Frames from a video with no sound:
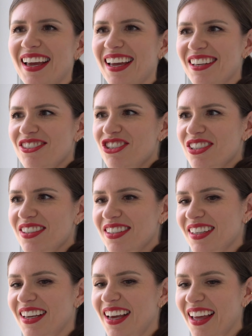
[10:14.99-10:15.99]
and just
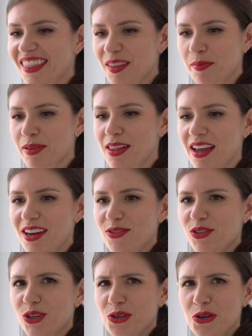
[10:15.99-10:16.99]
to get the plan
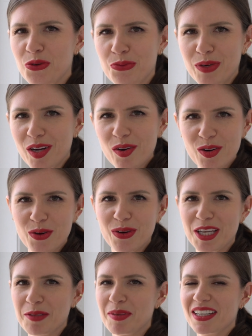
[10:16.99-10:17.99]
of your career
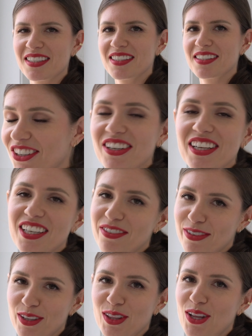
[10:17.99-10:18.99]
going, because you're in it
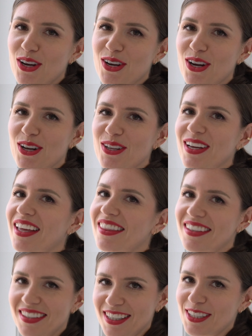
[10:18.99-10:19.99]
for the long haul and
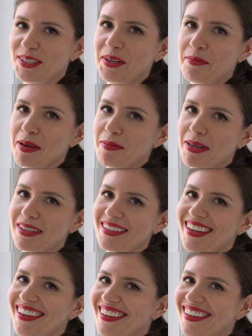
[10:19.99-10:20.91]
this is a commitment.